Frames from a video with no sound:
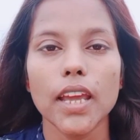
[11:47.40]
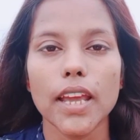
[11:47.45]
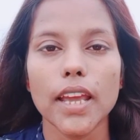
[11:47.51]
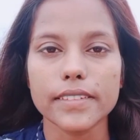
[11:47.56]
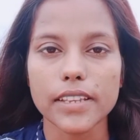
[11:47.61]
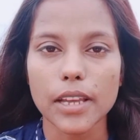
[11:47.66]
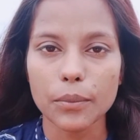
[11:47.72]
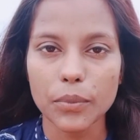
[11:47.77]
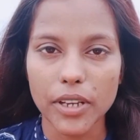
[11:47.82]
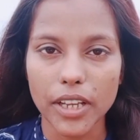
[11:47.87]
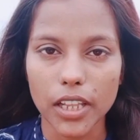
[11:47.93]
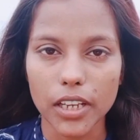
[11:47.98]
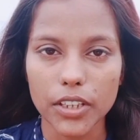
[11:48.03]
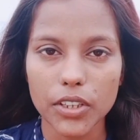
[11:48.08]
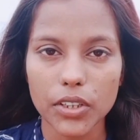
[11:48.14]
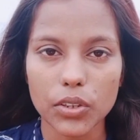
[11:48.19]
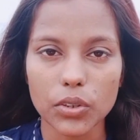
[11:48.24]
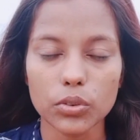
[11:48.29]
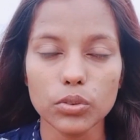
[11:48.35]
As I'm
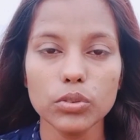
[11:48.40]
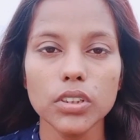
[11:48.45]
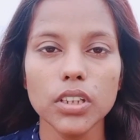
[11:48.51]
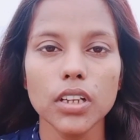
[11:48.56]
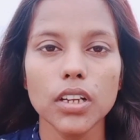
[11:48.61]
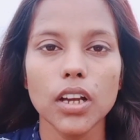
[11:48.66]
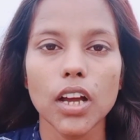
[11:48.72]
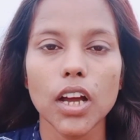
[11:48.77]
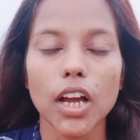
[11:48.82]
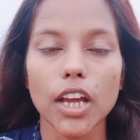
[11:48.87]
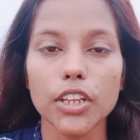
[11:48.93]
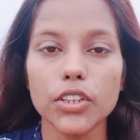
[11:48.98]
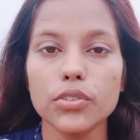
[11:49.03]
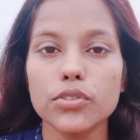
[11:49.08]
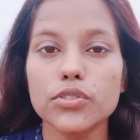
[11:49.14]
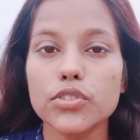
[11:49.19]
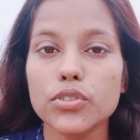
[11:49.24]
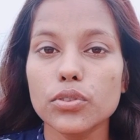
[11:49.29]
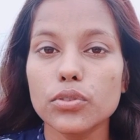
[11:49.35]
telling you, I
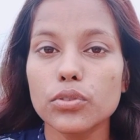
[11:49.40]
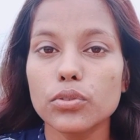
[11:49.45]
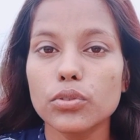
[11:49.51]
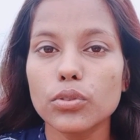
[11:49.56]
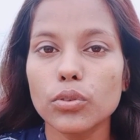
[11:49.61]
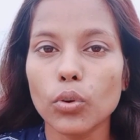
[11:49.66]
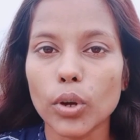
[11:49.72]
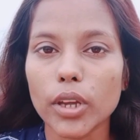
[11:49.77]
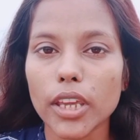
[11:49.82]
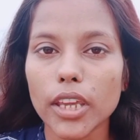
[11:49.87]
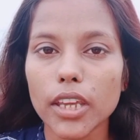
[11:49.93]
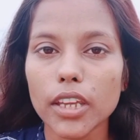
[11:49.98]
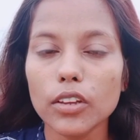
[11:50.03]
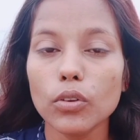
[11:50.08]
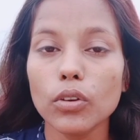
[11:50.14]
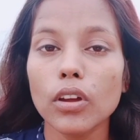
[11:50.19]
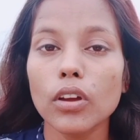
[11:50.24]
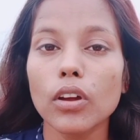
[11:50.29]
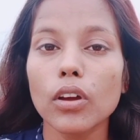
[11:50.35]
used to do cooking,
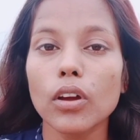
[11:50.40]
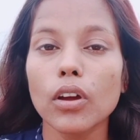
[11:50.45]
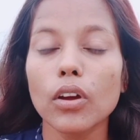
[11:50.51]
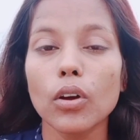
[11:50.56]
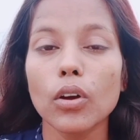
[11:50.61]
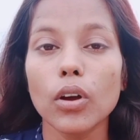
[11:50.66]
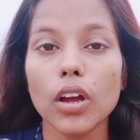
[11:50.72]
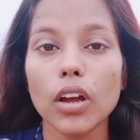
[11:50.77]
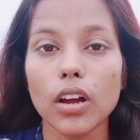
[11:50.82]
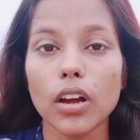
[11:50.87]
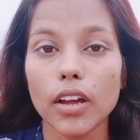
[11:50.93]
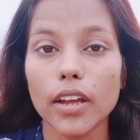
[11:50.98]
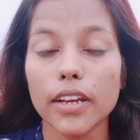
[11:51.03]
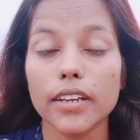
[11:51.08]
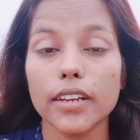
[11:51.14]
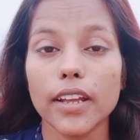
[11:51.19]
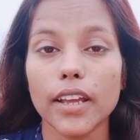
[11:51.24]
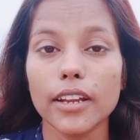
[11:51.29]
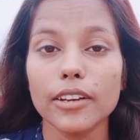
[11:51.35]

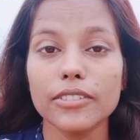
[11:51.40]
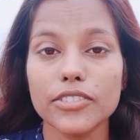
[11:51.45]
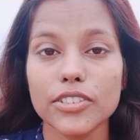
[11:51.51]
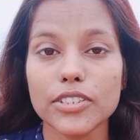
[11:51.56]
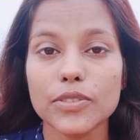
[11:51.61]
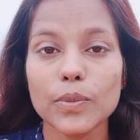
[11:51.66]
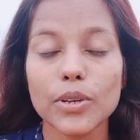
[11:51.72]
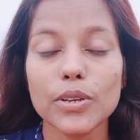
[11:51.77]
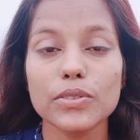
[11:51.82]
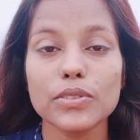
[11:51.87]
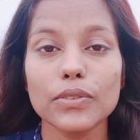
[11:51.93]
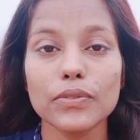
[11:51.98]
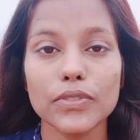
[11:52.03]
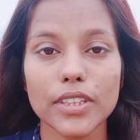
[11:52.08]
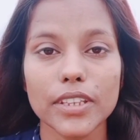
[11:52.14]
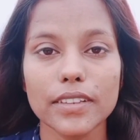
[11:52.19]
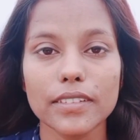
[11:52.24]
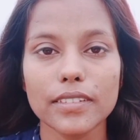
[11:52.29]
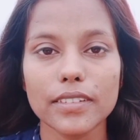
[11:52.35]
and just because of
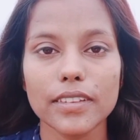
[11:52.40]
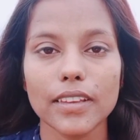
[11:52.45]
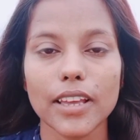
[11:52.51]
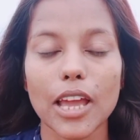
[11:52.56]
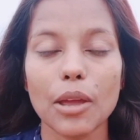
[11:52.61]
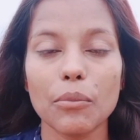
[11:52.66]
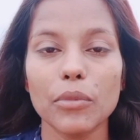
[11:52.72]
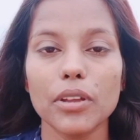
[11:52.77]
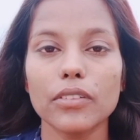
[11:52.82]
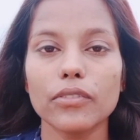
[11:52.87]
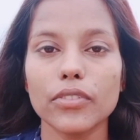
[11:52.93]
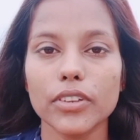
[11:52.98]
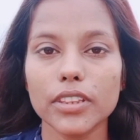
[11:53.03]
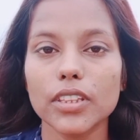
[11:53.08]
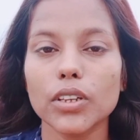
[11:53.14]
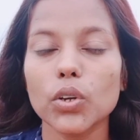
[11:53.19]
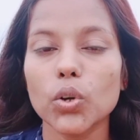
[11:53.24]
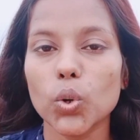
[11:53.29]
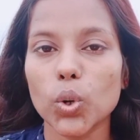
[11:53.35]
this, I mean, with
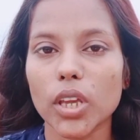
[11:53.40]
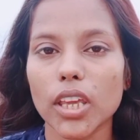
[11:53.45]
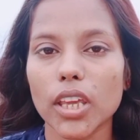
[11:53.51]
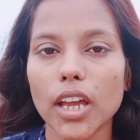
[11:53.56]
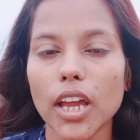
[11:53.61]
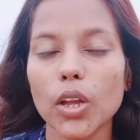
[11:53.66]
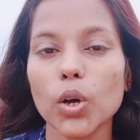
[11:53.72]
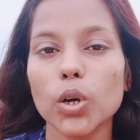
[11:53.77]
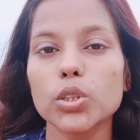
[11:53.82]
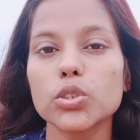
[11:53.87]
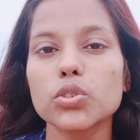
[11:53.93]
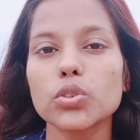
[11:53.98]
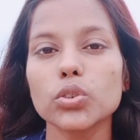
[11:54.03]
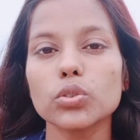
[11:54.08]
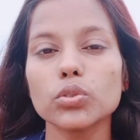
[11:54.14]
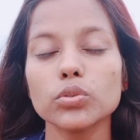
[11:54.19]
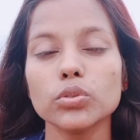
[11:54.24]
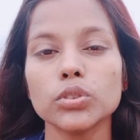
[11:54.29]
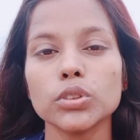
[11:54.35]
the cooking, I
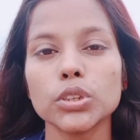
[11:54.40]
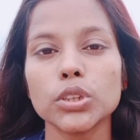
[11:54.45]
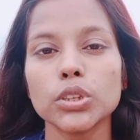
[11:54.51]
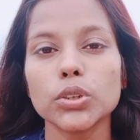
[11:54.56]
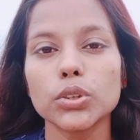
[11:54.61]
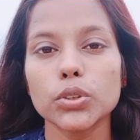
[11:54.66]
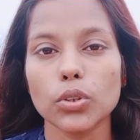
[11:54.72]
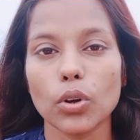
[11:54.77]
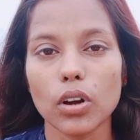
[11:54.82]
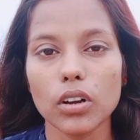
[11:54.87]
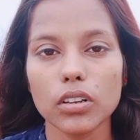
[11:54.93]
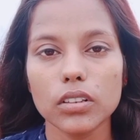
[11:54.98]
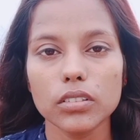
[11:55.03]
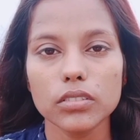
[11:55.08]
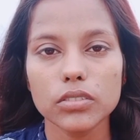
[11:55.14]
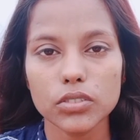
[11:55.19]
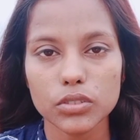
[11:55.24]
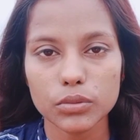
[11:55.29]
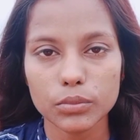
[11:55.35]
also talk
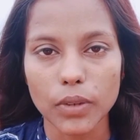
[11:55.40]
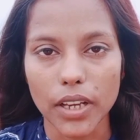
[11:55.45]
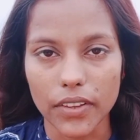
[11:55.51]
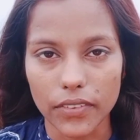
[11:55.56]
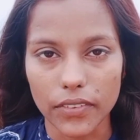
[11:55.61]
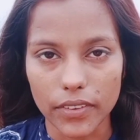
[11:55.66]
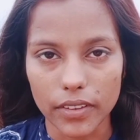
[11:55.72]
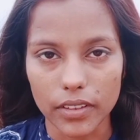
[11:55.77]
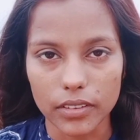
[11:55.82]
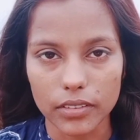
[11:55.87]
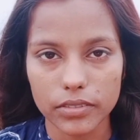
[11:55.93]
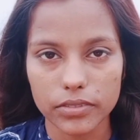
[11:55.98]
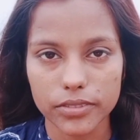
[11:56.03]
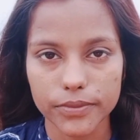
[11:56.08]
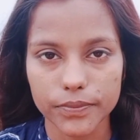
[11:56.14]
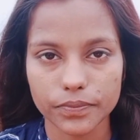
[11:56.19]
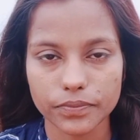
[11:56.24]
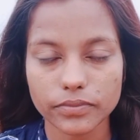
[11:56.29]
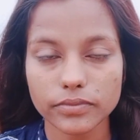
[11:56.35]
to myself.
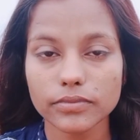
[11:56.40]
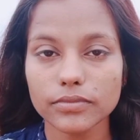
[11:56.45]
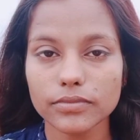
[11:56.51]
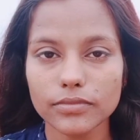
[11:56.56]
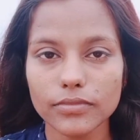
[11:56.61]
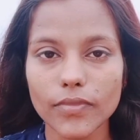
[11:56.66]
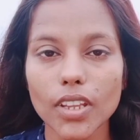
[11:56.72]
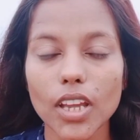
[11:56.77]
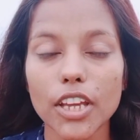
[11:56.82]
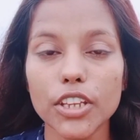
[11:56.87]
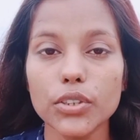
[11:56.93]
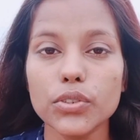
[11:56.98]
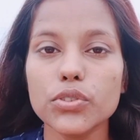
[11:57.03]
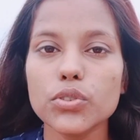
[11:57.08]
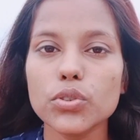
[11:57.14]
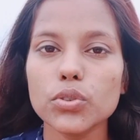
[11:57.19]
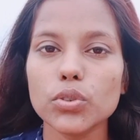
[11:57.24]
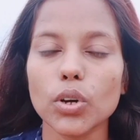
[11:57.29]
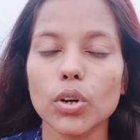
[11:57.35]
I used
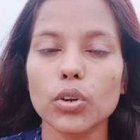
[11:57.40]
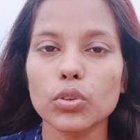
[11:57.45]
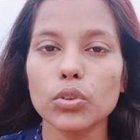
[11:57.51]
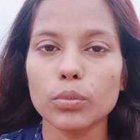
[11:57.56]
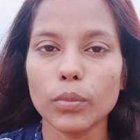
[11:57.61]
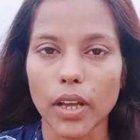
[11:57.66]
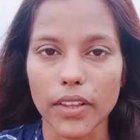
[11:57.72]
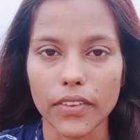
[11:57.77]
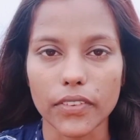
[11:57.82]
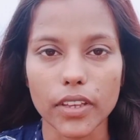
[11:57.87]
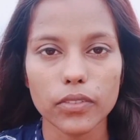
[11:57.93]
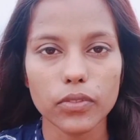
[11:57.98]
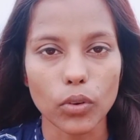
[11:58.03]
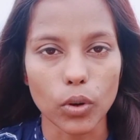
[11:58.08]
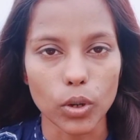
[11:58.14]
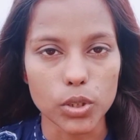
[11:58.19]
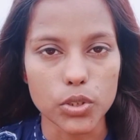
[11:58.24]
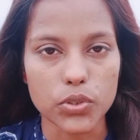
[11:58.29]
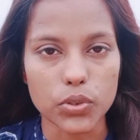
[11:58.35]
to talk to myself
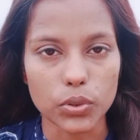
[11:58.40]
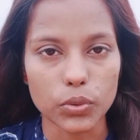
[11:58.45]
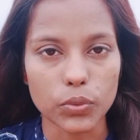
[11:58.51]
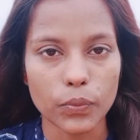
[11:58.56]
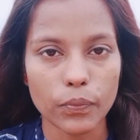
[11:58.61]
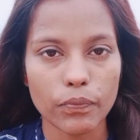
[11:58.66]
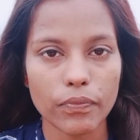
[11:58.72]
also.